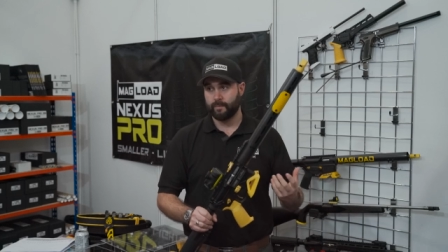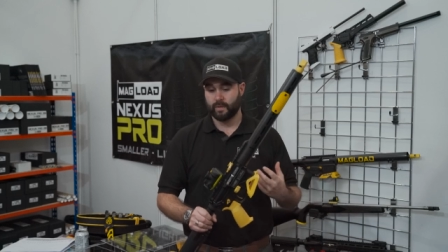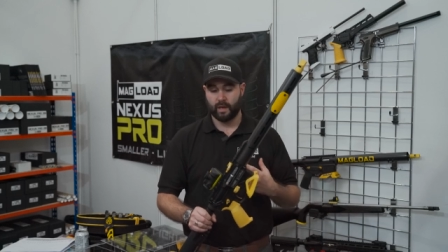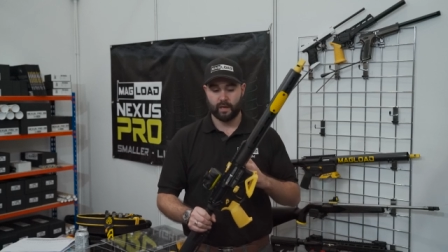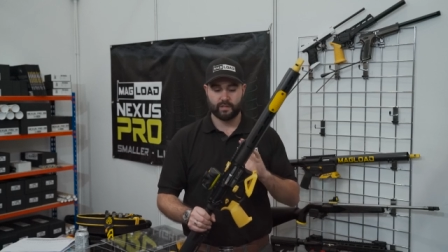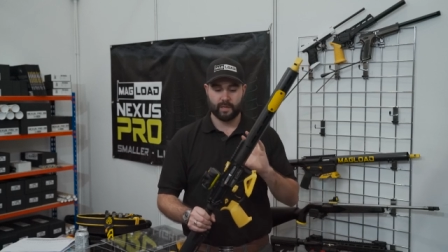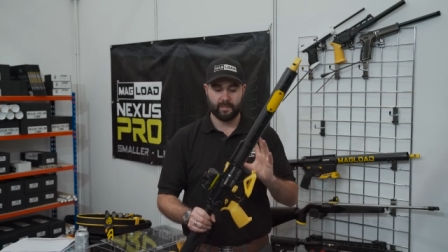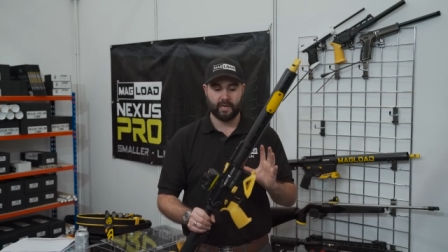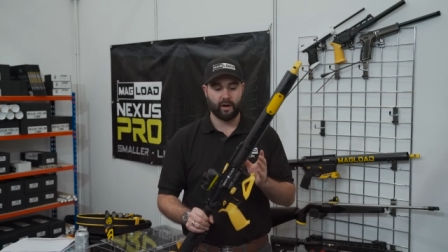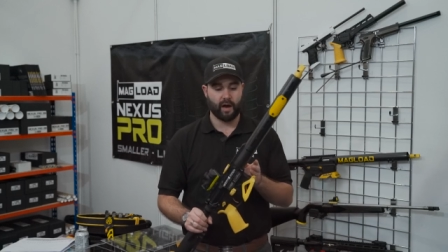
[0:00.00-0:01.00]
Yeah.
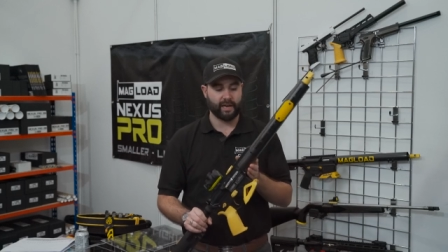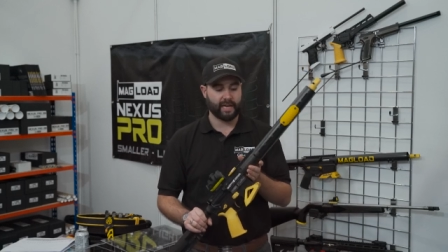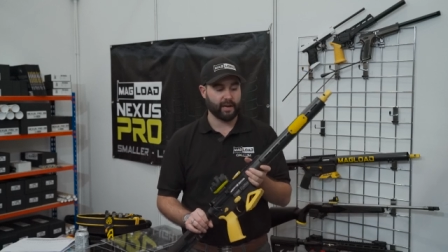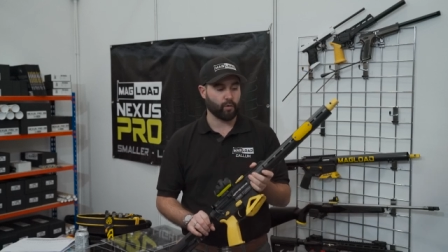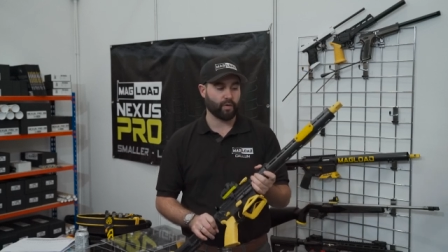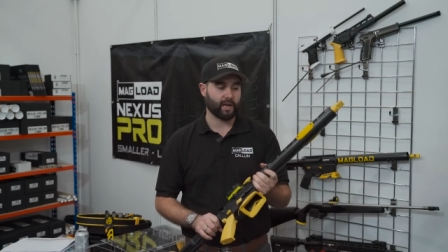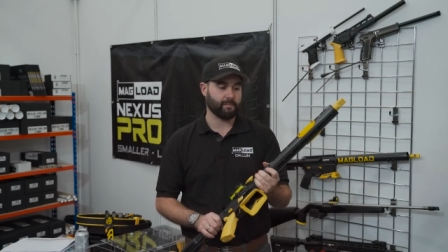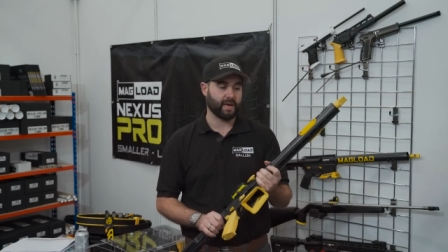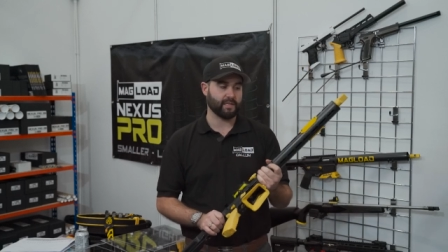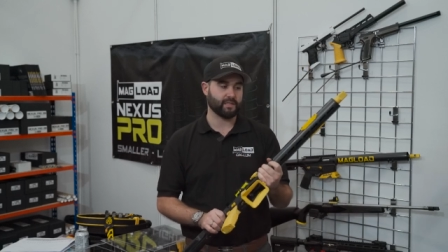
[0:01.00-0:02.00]
Somebody I, I cannot
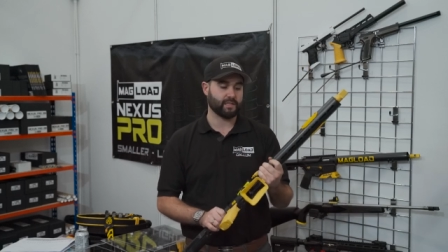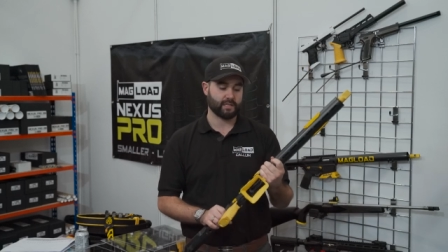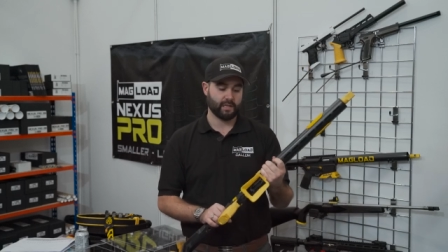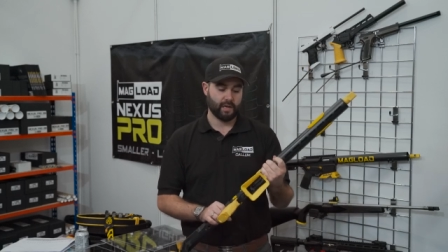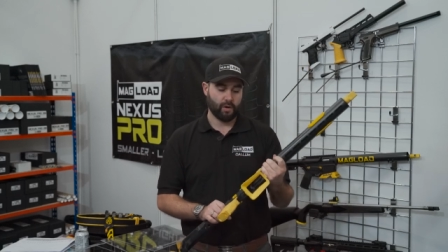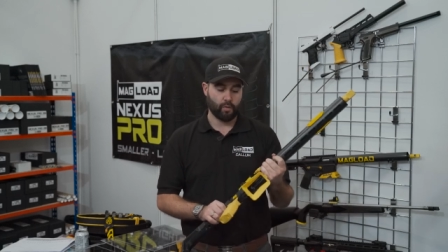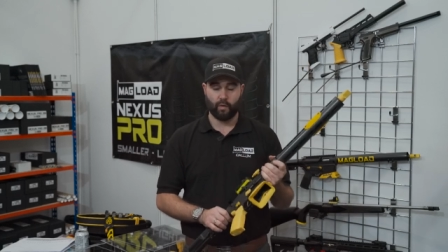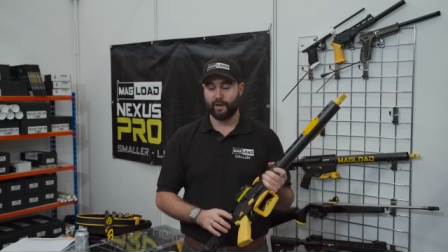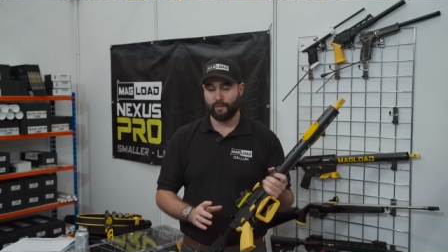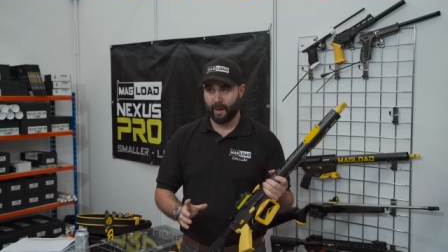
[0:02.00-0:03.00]
recommend or
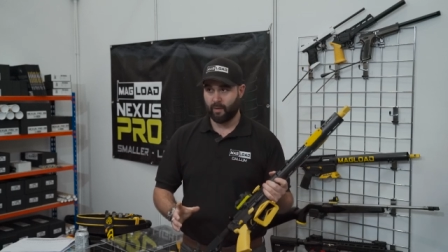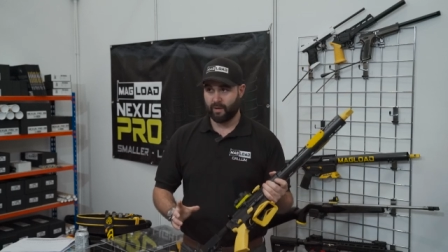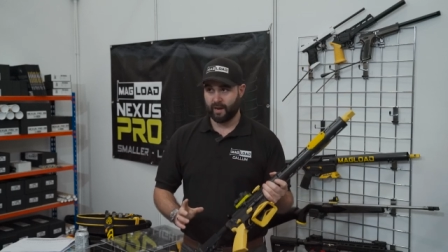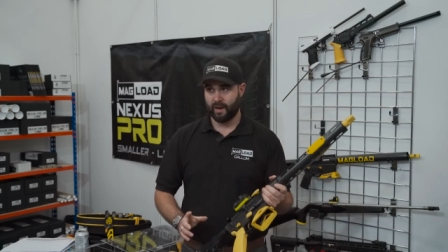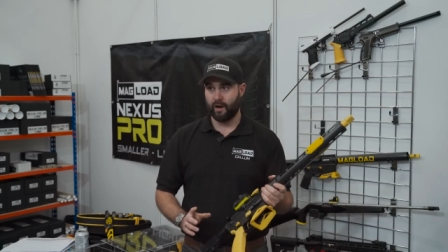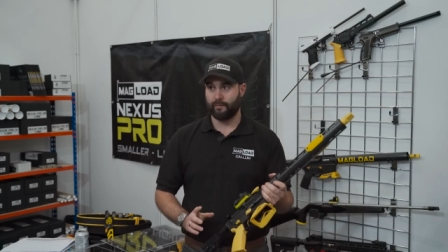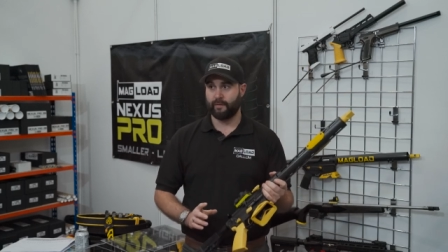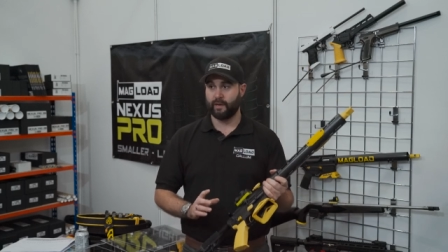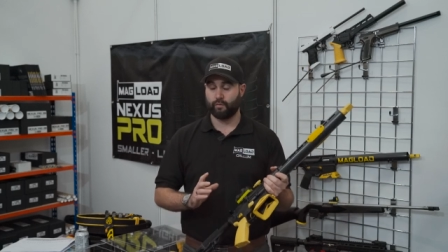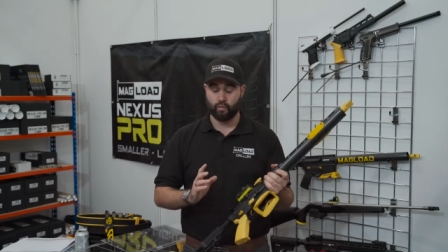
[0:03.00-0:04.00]
rave about enough.
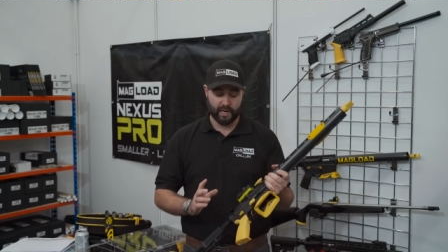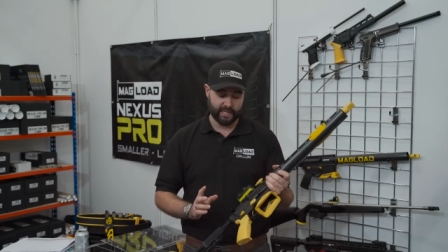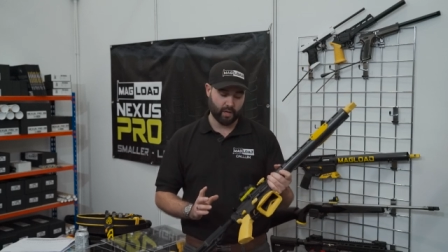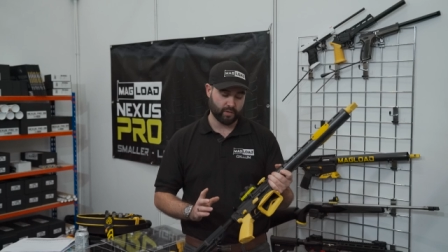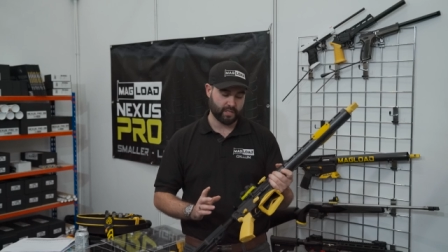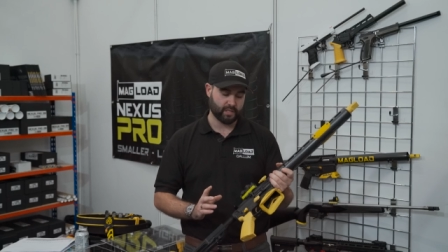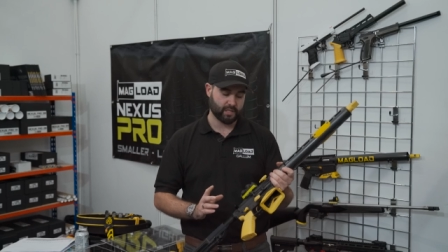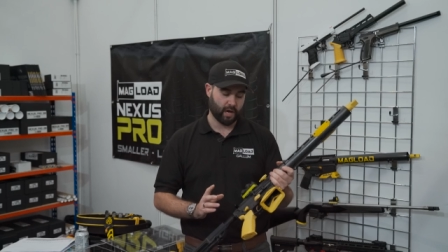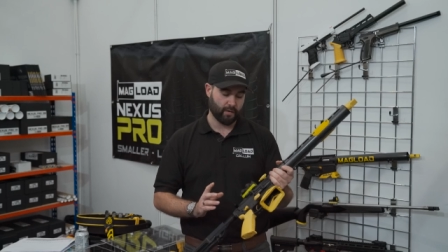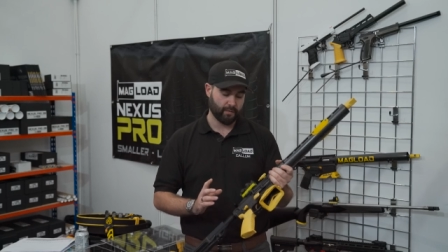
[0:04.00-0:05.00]
He really knows his
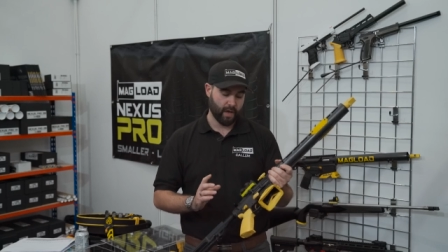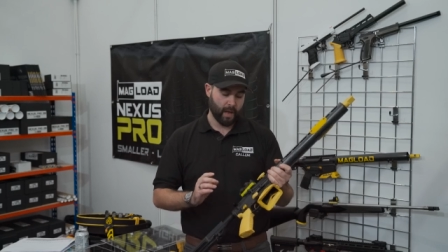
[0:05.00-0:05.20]
stuff.